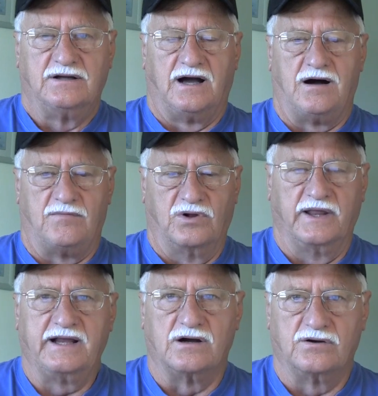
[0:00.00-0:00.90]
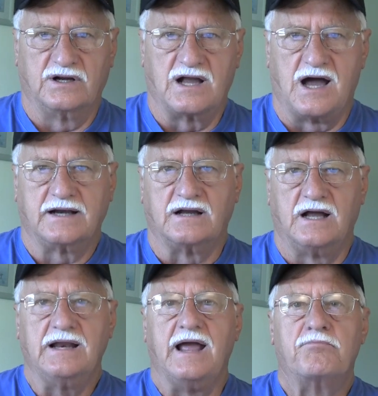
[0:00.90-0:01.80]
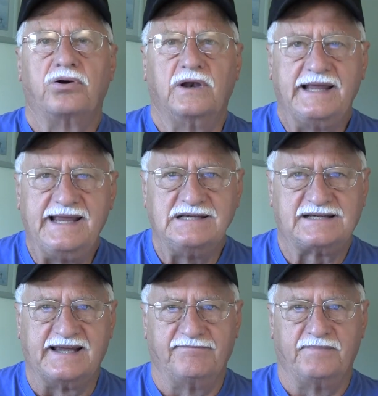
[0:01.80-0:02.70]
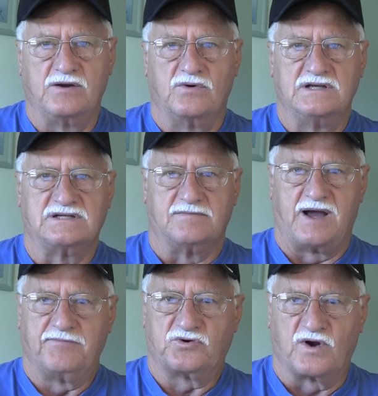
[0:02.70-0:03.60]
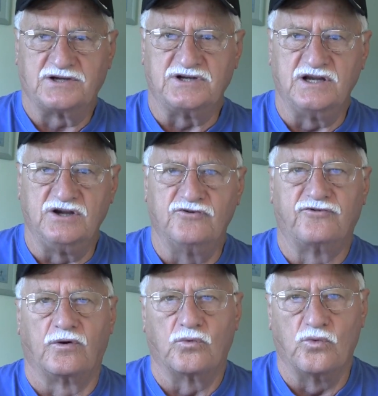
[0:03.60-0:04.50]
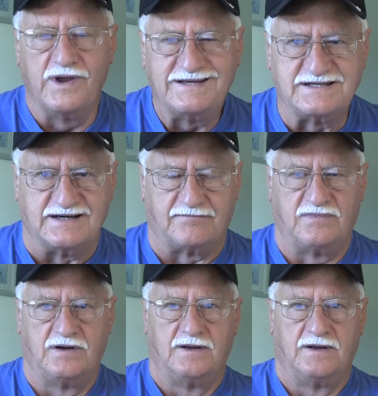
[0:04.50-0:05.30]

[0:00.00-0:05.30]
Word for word: humbly go to God God, please give me wisdom. I'm trusting you for wisdom.